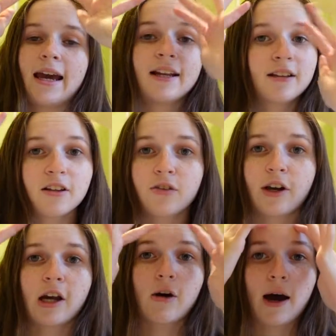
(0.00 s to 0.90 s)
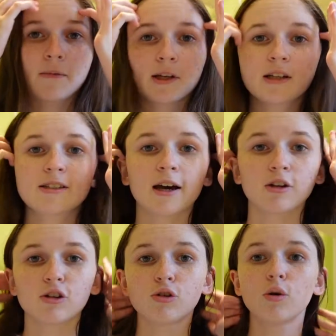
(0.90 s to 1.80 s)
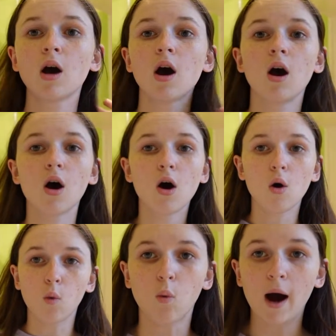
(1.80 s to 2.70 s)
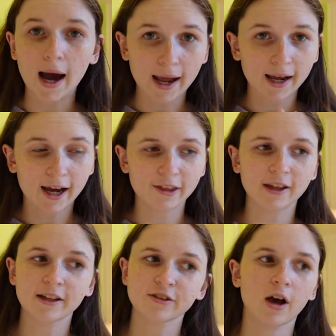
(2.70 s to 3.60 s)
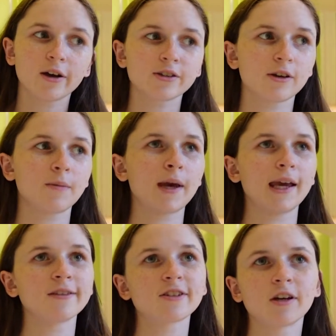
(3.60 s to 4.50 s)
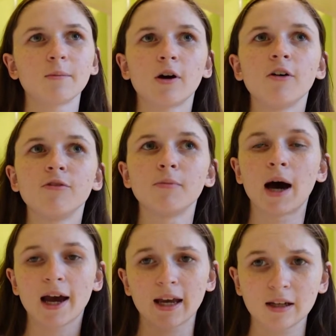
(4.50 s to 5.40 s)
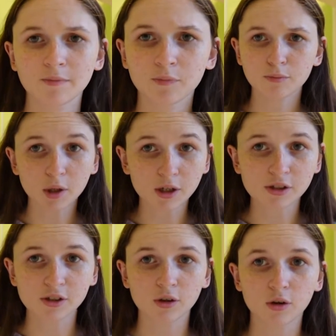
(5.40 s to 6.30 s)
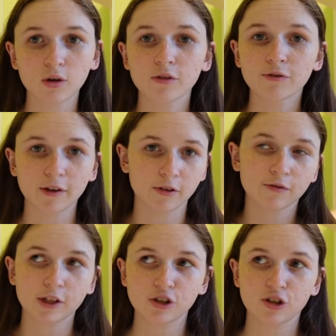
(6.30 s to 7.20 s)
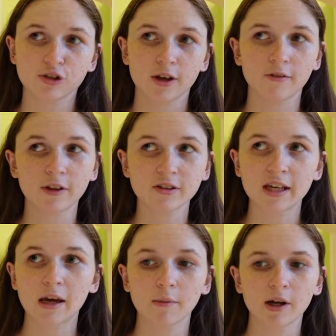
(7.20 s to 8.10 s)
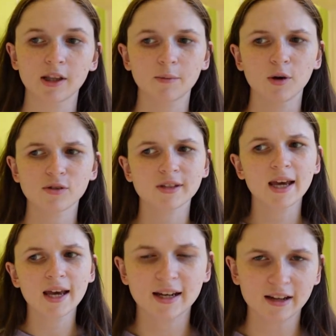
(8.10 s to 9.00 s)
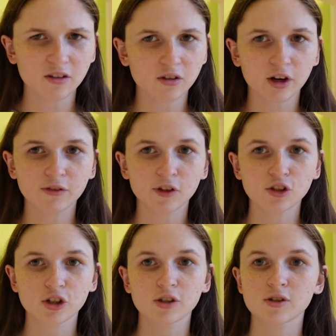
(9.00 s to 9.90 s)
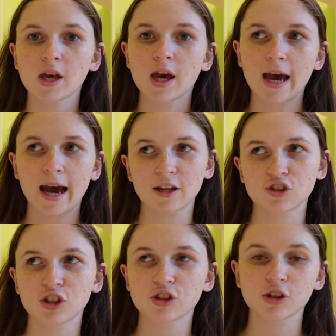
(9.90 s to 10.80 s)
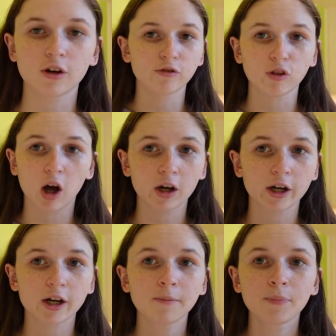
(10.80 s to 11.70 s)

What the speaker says: and in this video I'm going to tell you why I think it's awesome and some of my personal favorite features of this camera and the most necessary features as just a vlogger.